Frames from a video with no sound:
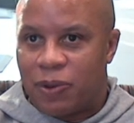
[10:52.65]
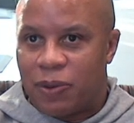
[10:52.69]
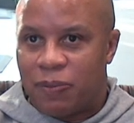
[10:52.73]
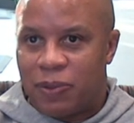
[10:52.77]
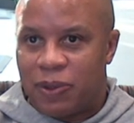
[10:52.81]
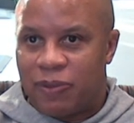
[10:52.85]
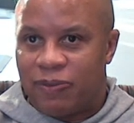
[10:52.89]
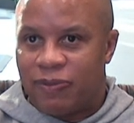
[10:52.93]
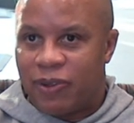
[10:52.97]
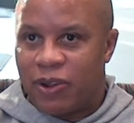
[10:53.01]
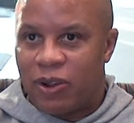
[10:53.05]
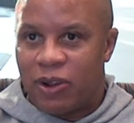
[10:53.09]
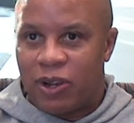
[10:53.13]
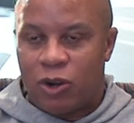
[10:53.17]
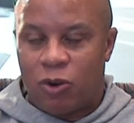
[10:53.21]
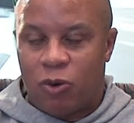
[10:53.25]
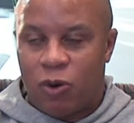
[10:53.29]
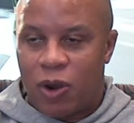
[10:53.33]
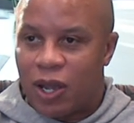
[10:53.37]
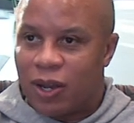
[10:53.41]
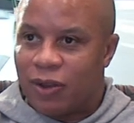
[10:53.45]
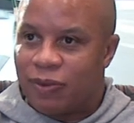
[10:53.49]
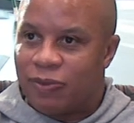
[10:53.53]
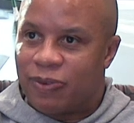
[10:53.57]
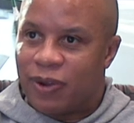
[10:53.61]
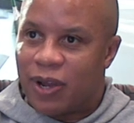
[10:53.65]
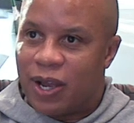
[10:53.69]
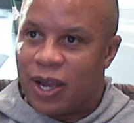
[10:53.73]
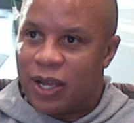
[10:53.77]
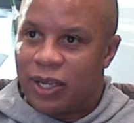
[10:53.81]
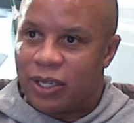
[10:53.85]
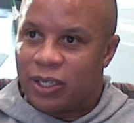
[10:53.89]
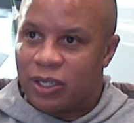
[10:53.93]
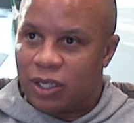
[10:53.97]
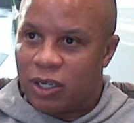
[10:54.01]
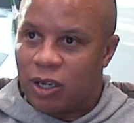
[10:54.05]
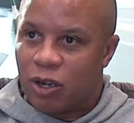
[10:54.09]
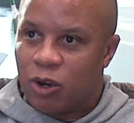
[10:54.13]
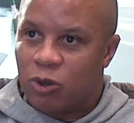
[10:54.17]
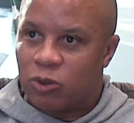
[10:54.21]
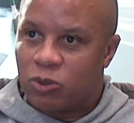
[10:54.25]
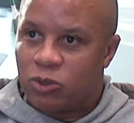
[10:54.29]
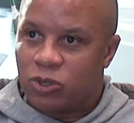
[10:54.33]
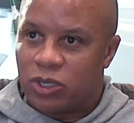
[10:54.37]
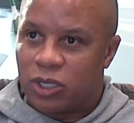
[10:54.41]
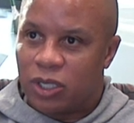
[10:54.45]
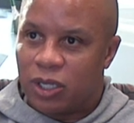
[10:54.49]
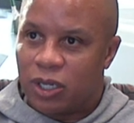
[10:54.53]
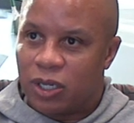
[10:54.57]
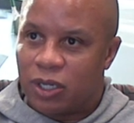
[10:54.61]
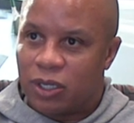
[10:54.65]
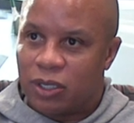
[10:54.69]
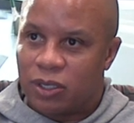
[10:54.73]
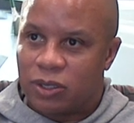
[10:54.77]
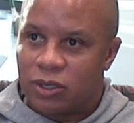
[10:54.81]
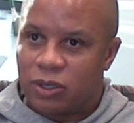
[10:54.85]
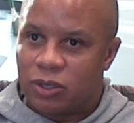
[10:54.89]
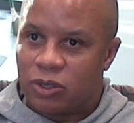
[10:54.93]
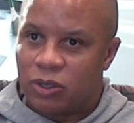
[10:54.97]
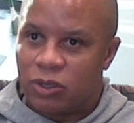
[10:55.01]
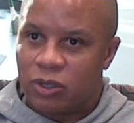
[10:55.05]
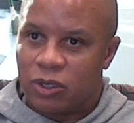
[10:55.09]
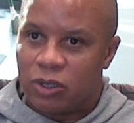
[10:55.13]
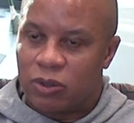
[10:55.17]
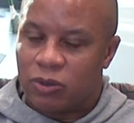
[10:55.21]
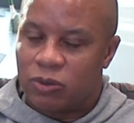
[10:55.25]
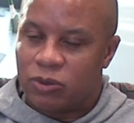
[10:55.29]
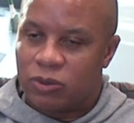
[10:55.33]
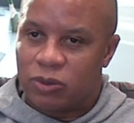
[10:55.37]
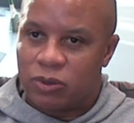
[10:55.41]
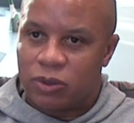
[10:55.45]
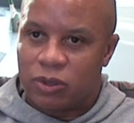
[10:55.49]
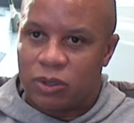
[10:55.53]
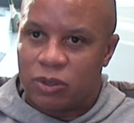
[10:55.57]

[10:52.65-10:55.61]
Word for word: I mean, very qualified coach, you know,